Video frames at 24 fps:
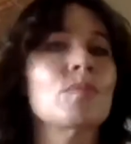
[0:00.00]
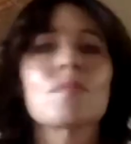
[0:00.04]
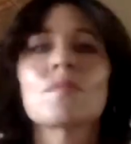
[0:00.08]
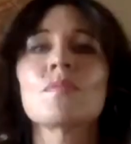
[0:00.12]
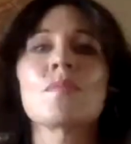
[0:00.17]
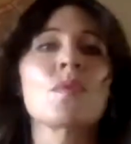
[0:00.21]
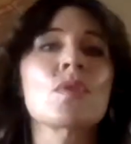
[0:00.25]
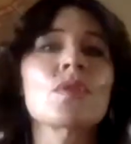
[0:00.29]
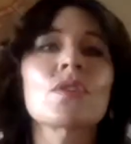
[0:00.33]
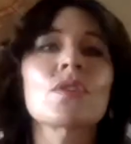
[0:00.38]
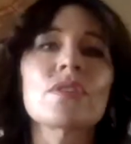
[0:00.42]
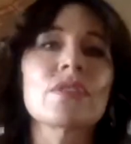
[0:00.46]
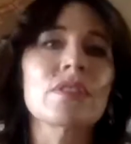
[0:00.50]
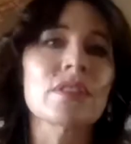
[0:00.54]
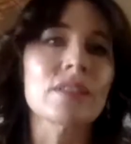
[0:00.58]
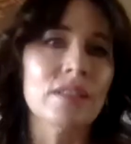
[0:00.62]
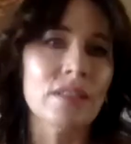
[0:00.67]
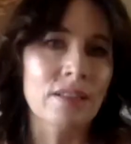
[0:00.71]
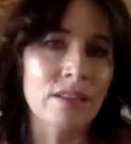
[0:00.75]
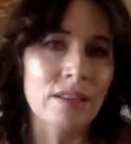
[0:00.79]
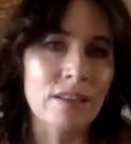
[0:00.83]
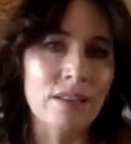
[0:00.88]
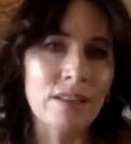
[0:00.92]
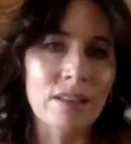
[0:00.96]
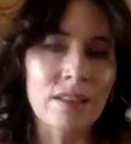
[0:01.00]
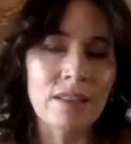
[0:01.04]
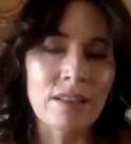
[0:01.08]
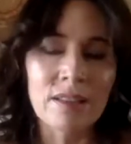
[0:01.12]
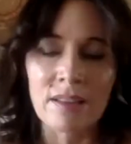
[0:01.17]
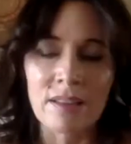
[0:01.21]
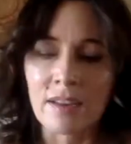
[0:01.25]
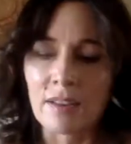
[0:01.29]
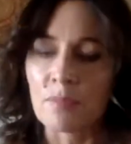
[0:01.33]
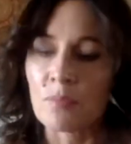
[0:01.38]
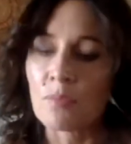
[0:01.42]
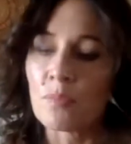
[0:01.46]
Water is in a,
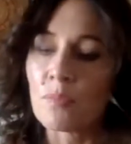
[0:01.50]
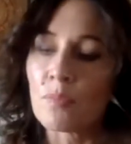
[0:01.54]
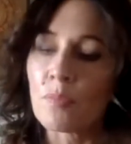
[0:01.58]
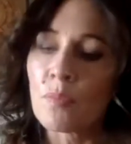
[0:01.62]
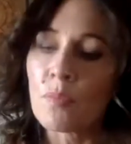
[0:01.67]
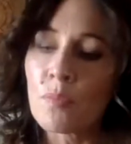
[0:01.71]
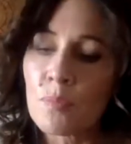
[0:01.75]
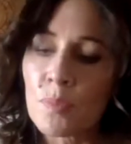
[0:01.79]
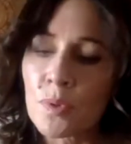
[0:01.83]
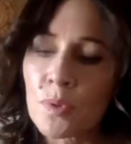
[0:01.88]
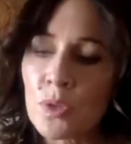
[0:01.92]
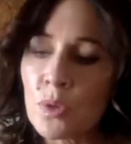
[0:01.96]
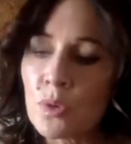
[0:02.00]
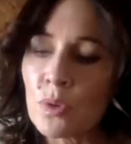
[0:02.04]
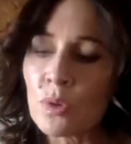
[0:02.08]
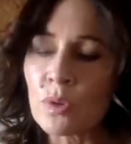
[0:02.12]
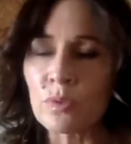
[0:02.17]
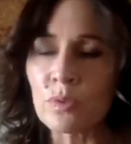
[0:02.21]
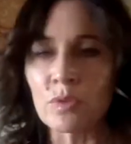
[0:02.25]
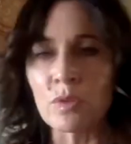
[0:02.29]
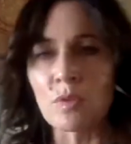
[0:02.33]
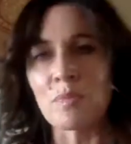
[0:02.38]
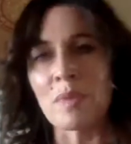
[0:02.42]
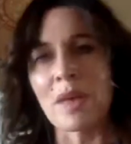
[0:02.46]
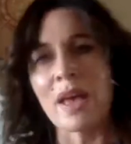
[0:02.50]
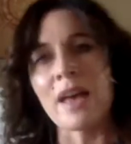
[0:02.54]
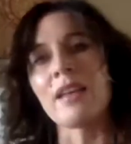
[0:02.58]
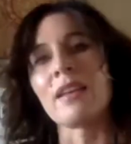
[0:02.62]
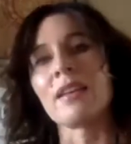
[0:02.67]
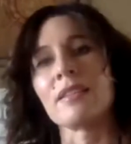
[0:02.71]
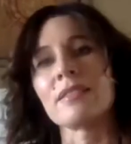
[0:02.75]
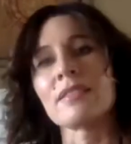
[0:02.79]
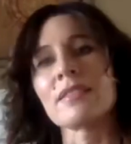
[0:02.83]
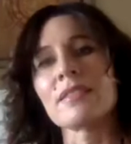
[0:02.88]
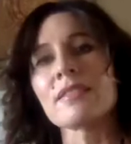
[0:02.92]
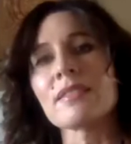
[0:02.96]
in a beautiful
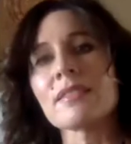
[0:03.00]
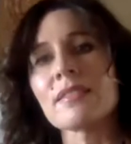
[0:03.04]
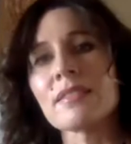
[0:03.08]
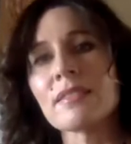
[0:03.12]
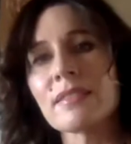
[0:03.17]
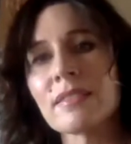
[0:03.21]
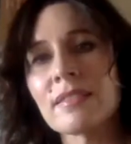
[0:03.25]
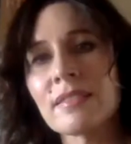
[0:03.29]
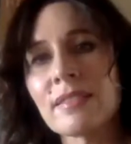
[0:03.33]
balance.